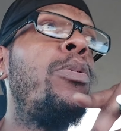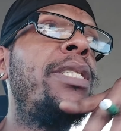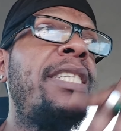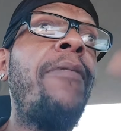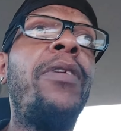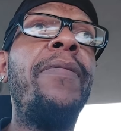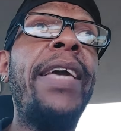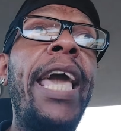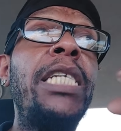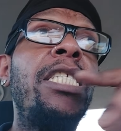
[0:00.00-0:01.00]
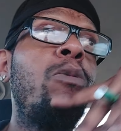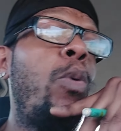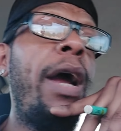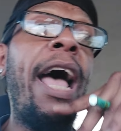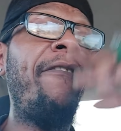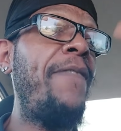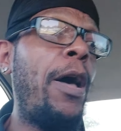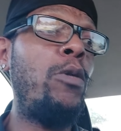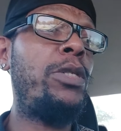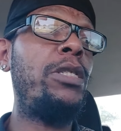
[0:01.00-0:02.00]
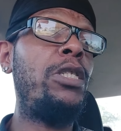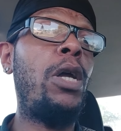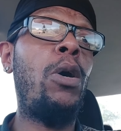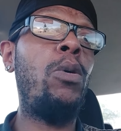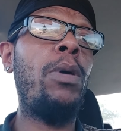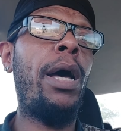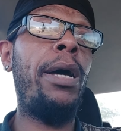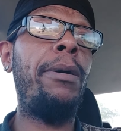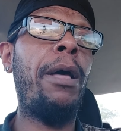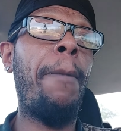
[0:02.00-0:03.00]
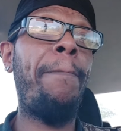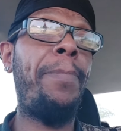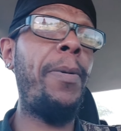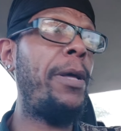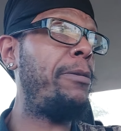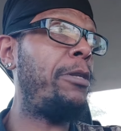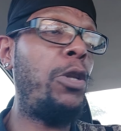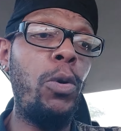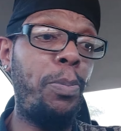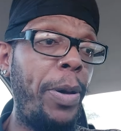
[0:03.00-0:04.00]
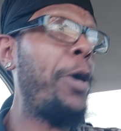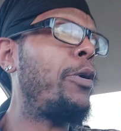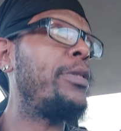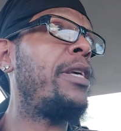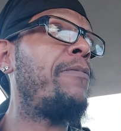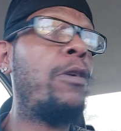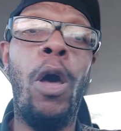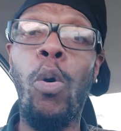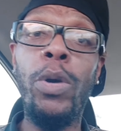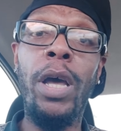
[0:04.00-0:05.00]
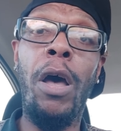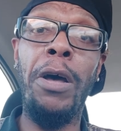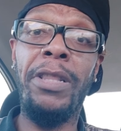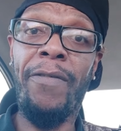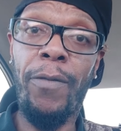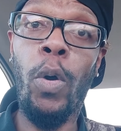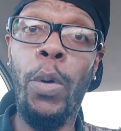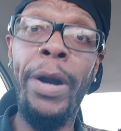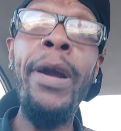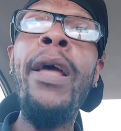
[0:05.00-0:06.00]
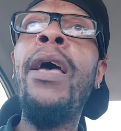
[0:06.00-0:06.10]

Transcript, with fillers: was several of occasions where I found, you know, uh, little puddles of coke on the floor